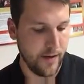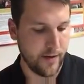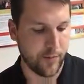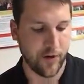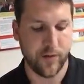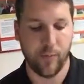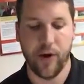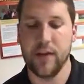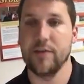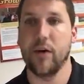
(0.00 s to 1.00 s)
This person
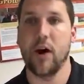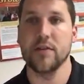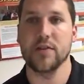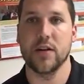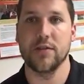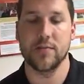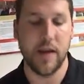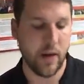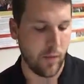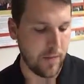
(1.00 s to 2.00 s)
prays for our service
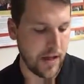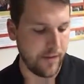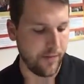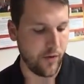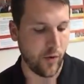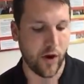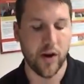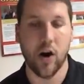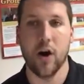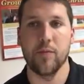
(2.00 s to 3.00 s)
men and women who are
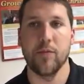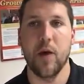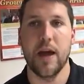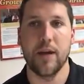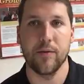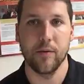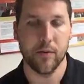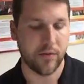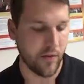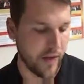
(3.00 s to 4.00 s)
in harm's way, and
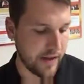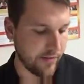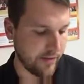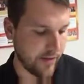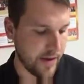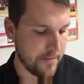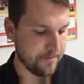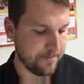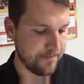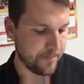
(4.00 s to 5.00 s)
we're so thankful for
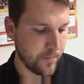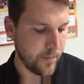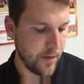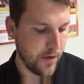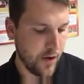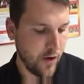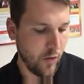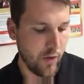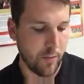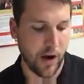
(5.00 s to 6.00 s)
them.
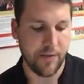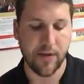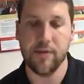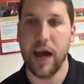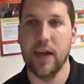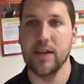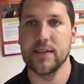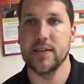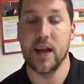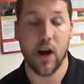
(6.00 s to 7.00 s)
We pray for the
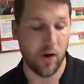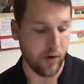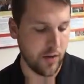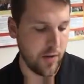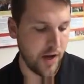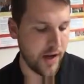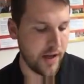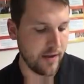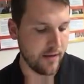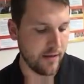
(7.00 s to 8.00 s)
violence in our own
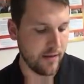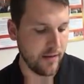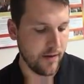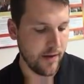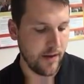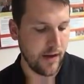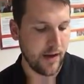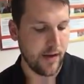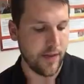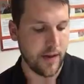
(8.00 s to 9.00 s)
community
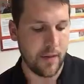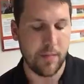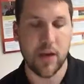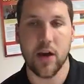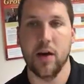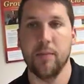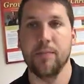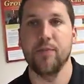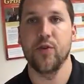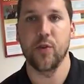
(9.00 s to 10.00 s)
that it may be come
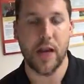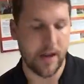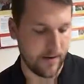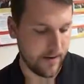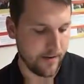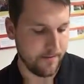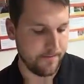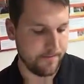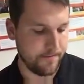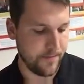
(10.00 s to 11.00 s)
to an end.
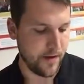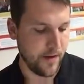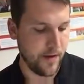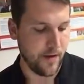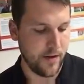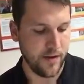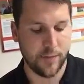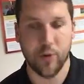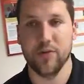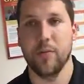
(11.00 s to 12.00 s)
This
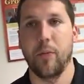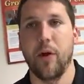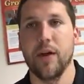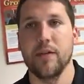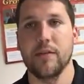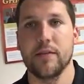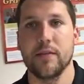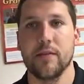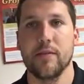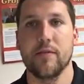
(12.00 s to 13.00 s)
person
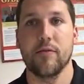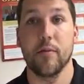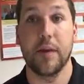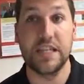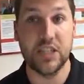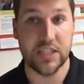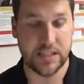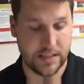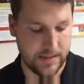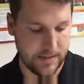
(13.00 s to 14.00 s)
prays for
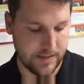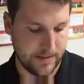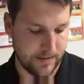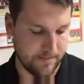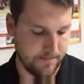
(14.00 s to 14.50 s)
patience.